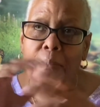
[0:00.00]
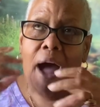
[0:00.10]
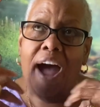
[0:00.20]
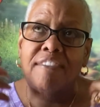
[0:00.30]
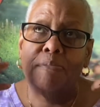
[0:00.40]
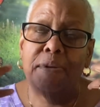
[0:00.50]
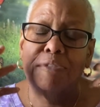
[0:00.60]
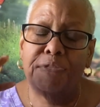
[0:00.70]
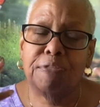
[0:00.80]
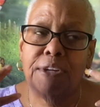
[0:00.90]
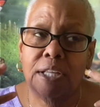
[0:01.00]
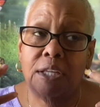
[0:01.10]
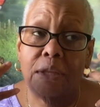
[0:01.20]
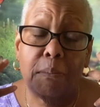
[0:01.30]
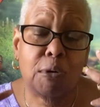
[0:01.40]
I've been
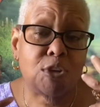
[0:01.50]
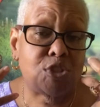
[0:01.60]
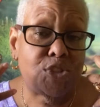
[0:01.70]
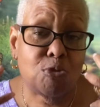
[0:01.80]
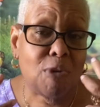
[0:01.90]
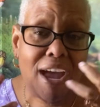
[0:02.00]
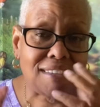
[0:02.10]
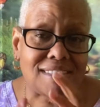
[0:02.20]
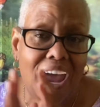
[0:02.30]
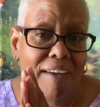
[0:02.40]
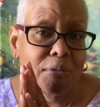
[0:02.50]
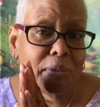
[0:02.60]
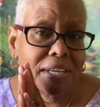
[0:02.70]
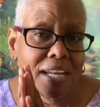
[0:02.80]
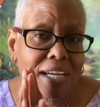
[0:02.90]
feeling the push to rest. I haven't
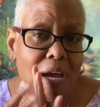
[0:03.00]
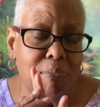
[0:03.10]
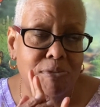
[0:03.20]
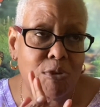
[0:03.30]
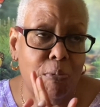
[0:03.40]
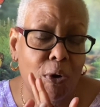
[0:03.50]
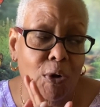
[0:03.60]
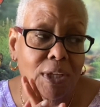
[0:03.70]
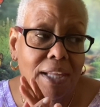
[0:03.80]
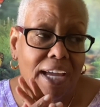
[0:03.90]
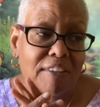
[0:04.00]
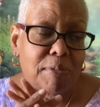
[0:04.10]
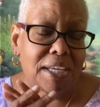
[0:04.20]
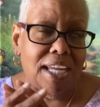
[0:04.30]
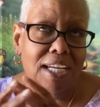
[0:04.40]
been getting up super early. Like I've
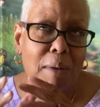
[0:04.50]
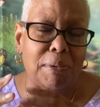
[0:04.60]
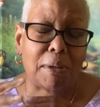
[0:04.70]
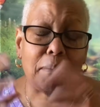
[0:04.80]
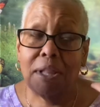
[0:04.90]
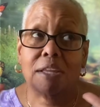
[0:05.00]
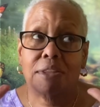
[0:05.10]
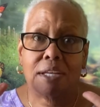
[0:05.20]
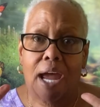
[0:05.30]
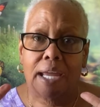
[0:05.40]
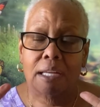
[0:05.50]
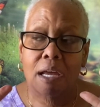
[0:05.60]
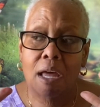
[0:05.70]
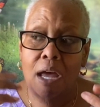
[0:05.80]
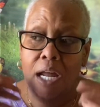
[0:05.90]
been getting up in the middle of the night.
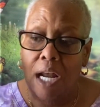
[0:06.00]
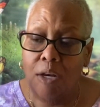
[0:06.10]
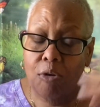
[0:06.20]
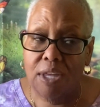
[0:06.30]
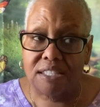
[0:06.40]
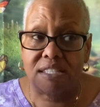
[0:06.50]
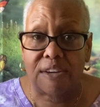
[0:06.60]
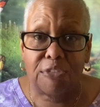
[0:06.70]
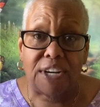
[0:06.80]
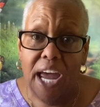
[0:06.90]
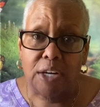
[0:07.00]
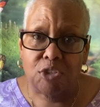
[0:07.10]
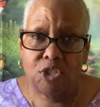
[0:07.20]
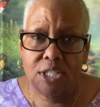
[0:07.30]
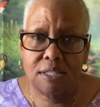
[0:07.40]
And I know that's different
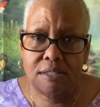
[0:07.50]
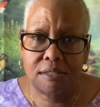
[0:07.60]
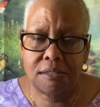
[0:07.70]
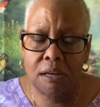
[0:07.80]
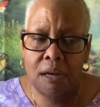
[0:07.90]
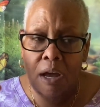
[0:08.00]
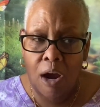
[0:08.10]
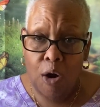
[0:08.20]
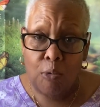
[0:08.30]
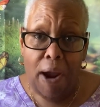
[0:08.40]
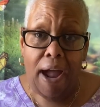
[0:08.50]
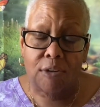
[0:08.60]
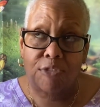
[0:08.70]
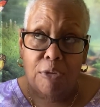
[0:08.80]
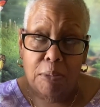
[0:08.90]
energies
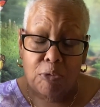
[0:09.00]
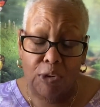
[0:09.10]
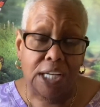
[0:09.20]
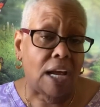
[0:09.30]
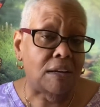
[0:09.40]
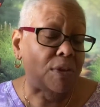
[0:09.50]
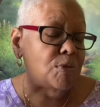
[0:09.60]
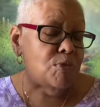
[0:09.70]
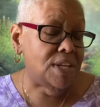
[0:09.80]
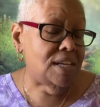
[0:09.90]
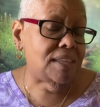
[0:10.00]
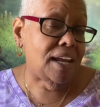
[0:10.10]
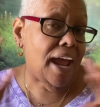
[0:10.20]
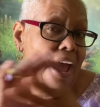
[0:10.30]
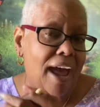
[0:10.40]
around from another reading that
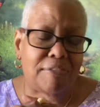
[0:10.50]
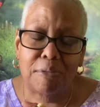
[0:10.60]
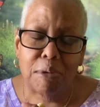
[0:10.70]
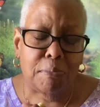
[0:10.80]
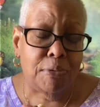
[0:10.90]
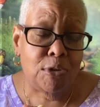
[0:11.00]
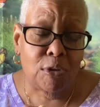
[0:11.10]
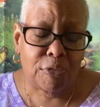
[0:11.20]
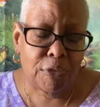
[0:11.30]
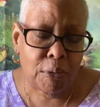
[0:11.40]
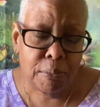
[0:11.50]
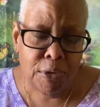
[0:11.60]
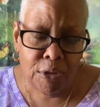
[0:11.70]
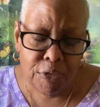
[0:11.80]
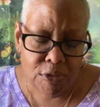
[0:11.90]
I had from the beautiful,
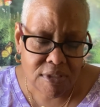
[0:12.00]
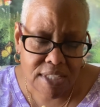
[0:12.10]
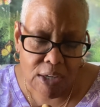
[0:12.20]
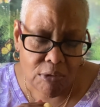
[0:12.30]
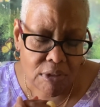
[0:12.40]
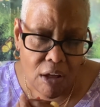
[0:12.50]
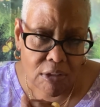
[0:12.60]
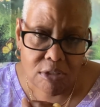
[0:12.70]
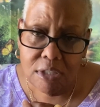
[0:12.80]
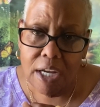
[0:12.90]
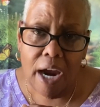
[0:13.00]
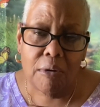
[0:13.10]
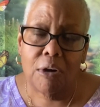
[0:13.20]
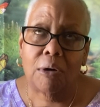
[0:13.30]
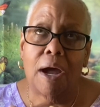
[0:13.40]
beautiful Sacred Knowledge
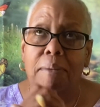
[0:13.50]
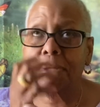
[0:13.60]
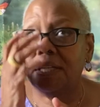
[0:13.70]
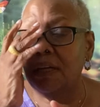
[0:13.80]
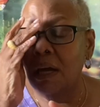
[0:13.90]
Tarot. I mean,